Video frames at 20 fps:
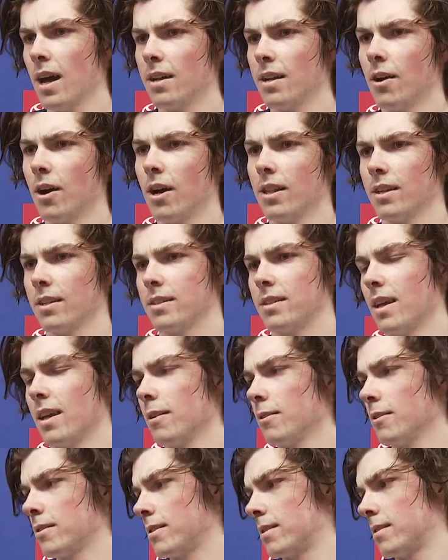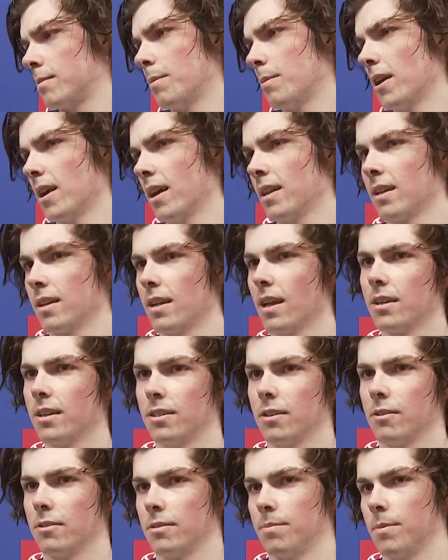No, I think today was better. I think
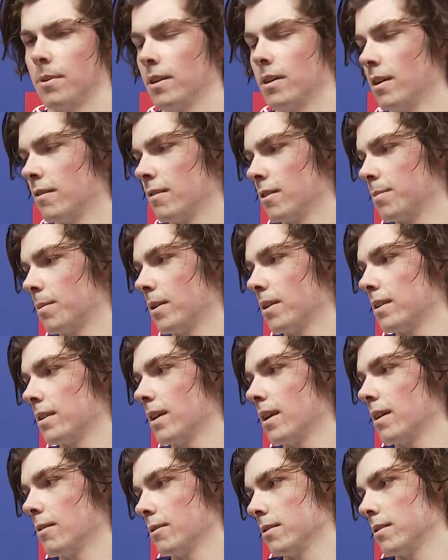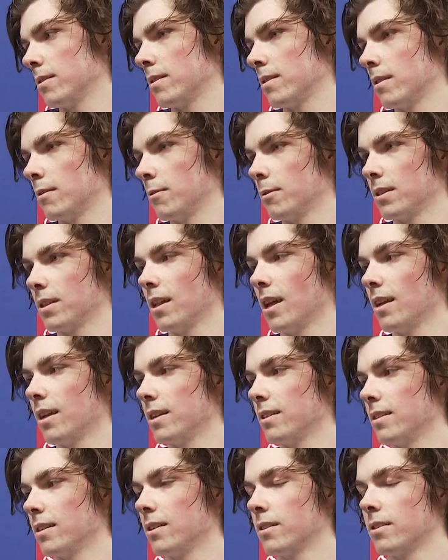yesterday was a bit nervous, but today was a lot
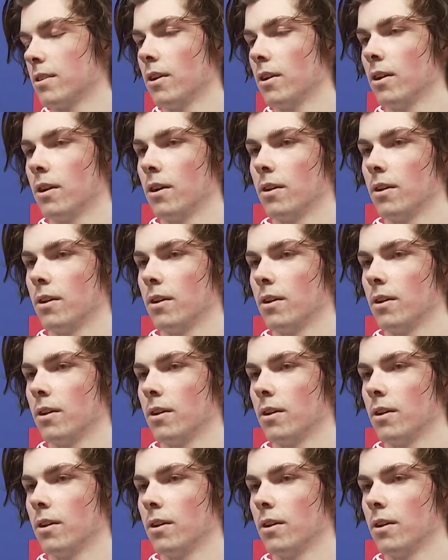easier, so.